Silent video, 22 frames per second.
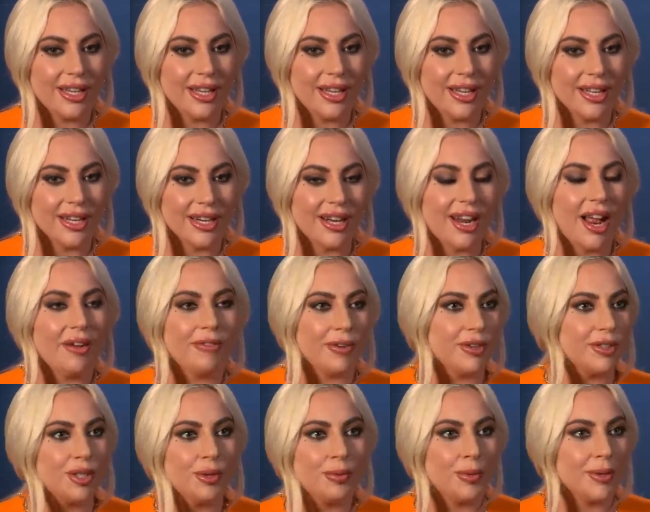in an
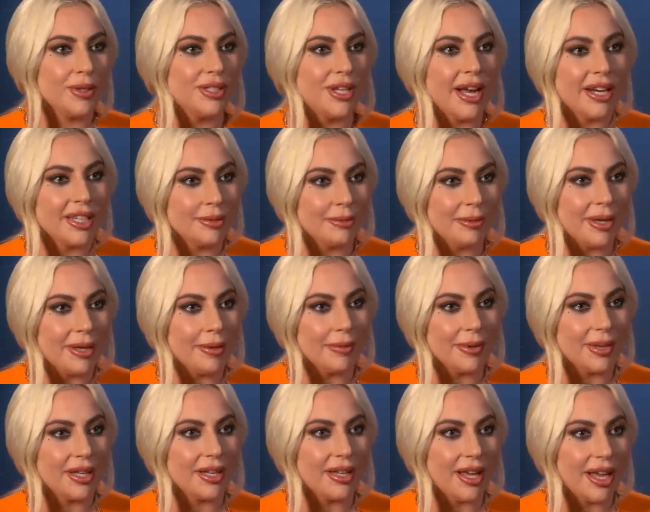effort to protect
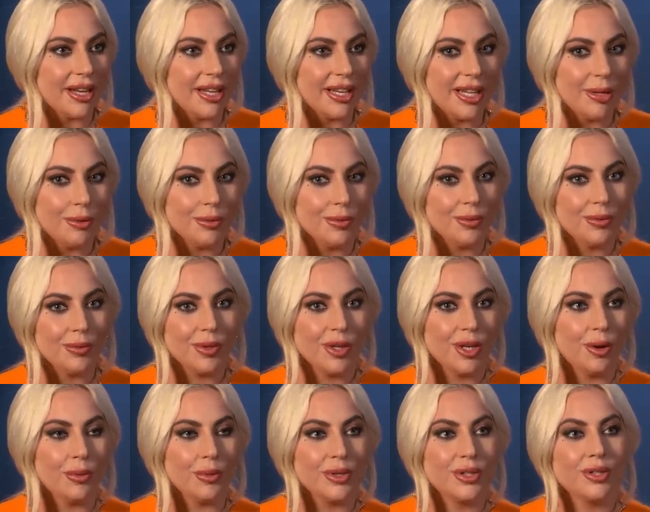me. And he, you
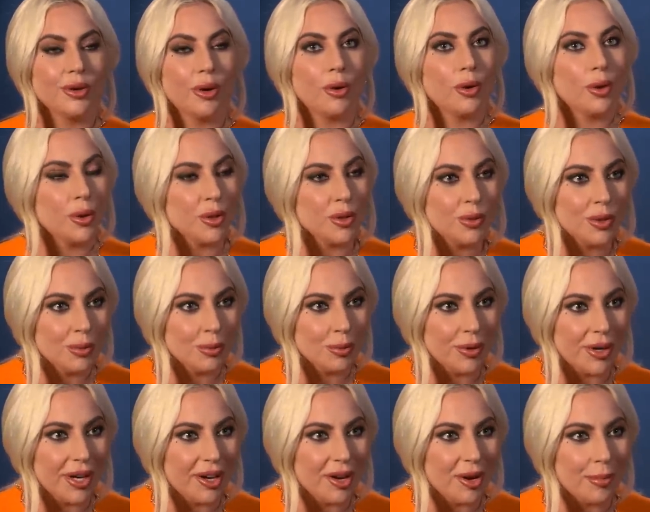know, was so close with
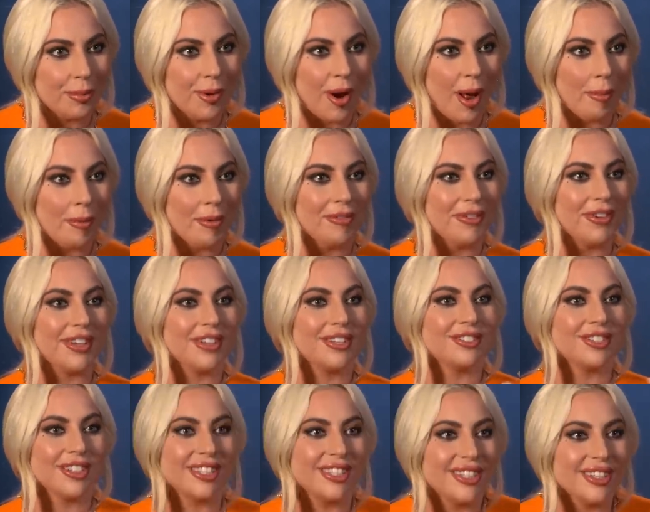Marina
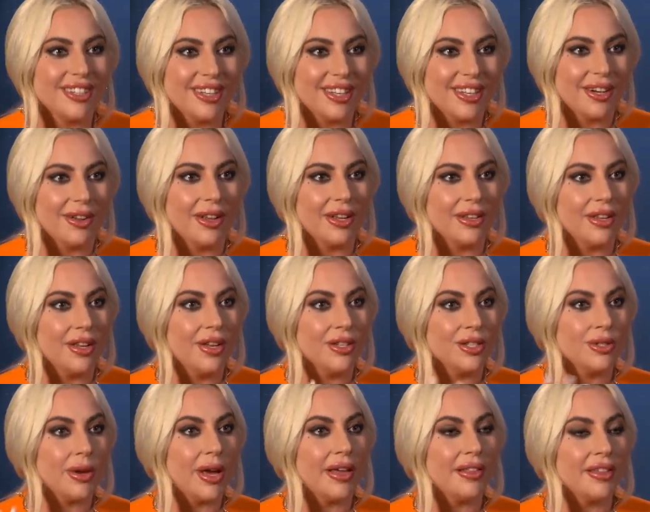Abramović, and you know,
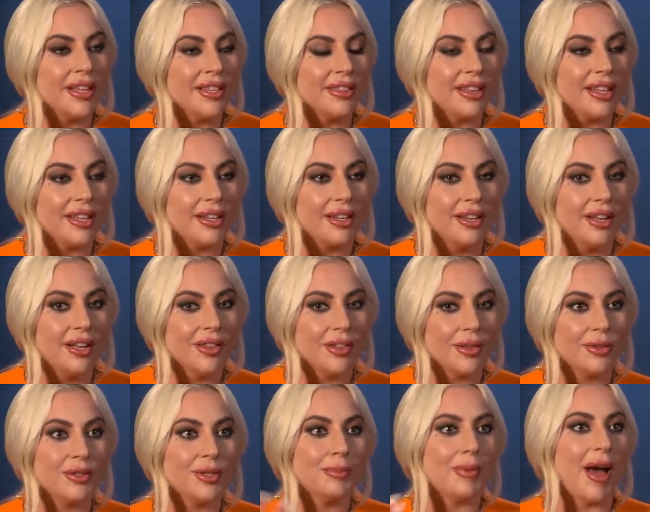so I think that
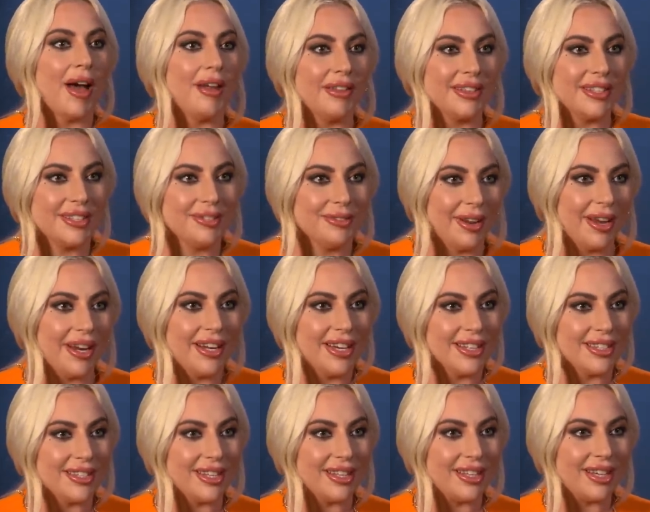there's a balance, right?
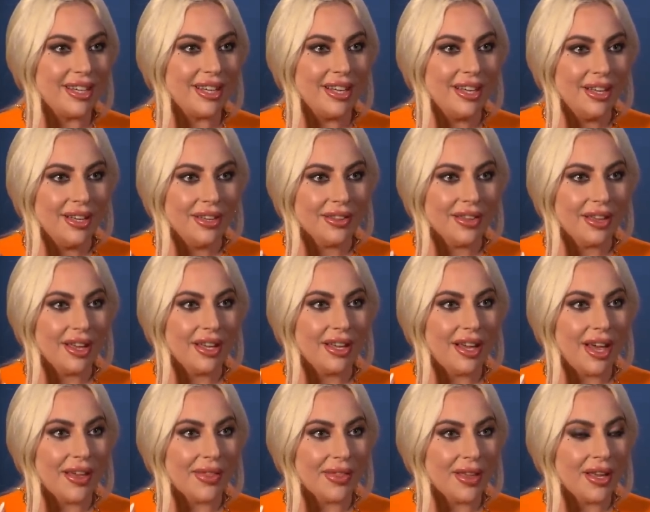It's like,
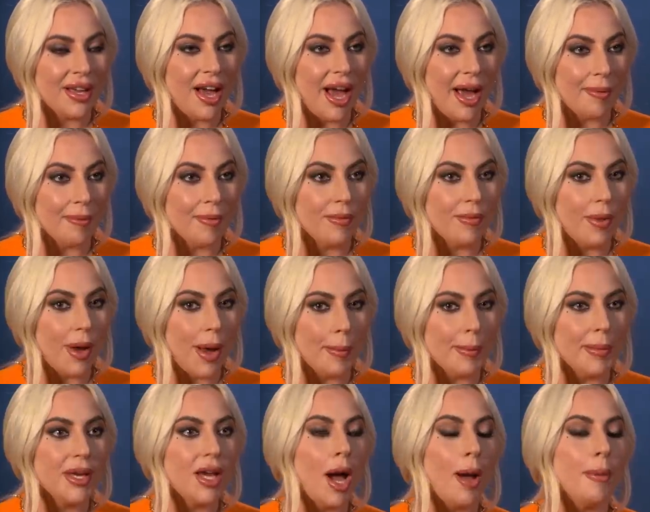I think I'm I'm
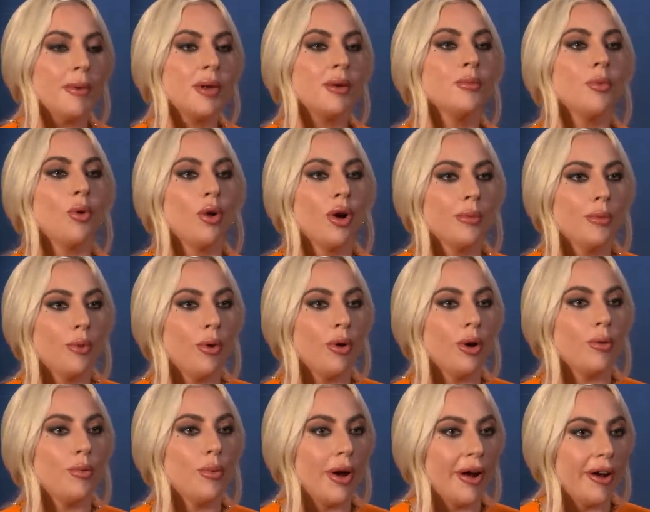becoming more and more
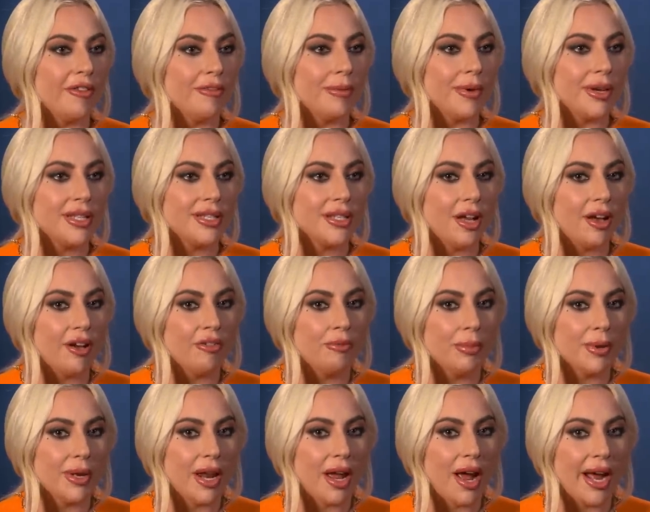aware of myself,
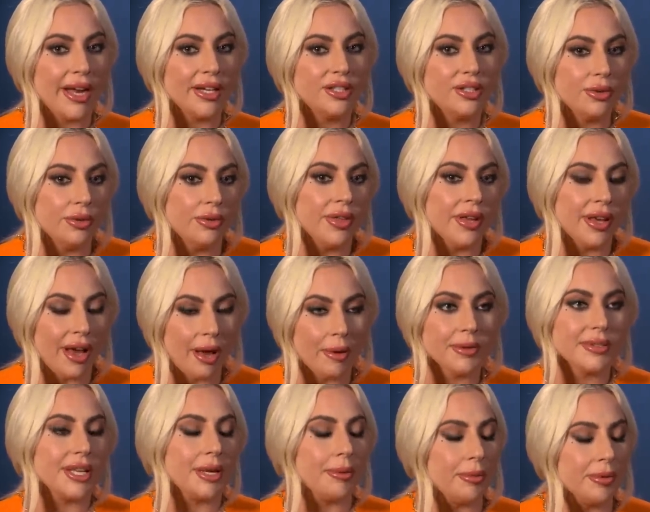but I, I do think I
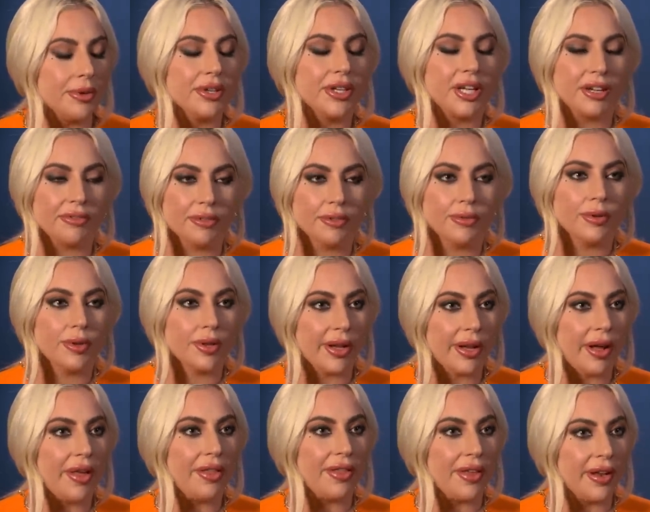was able to give a really
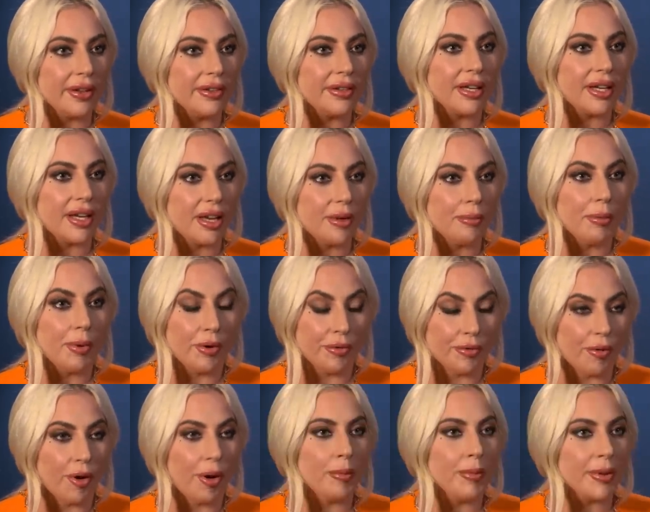authentic
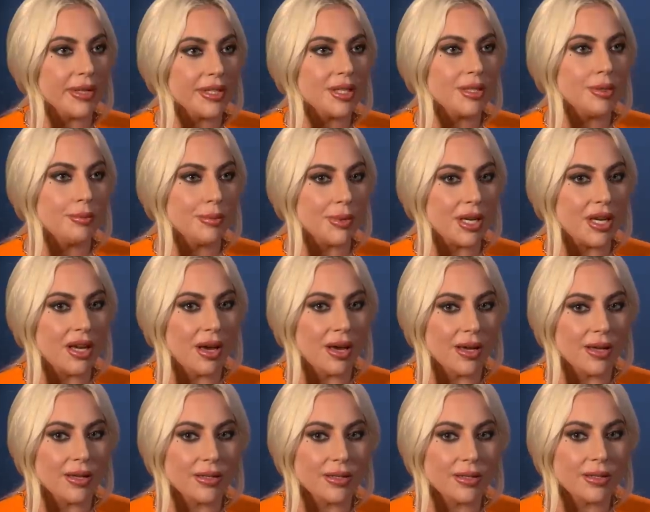performance
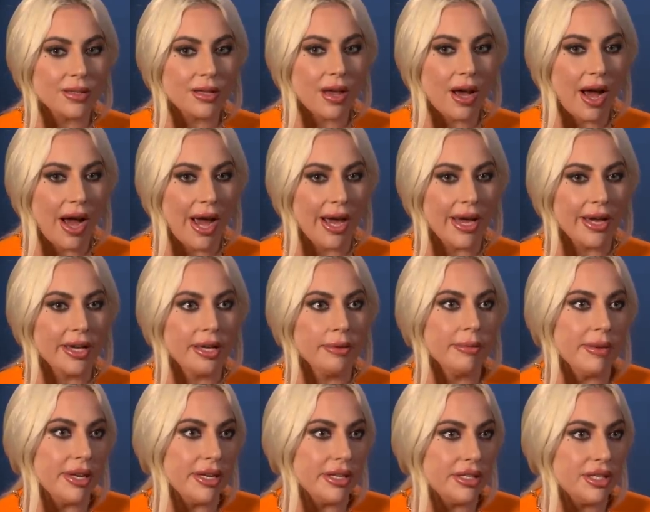because I
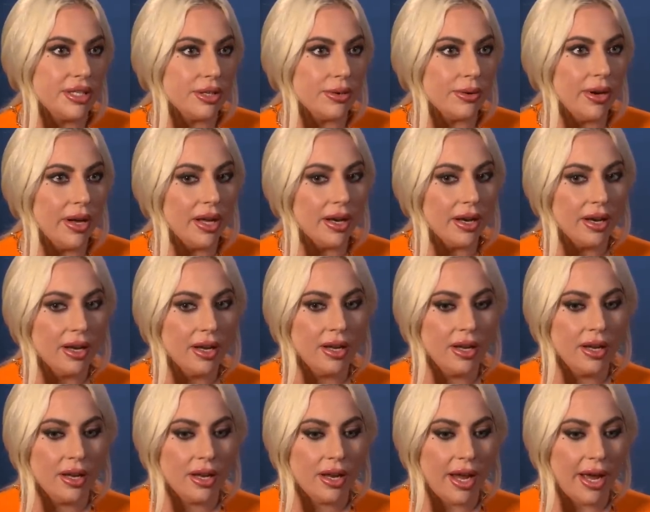committed to it,
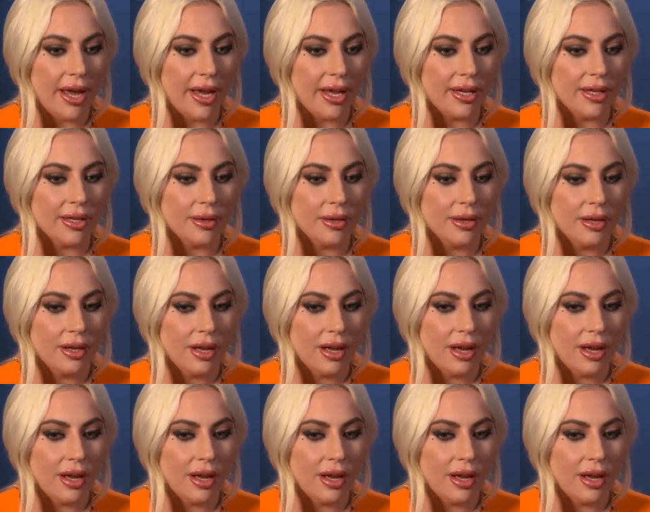and.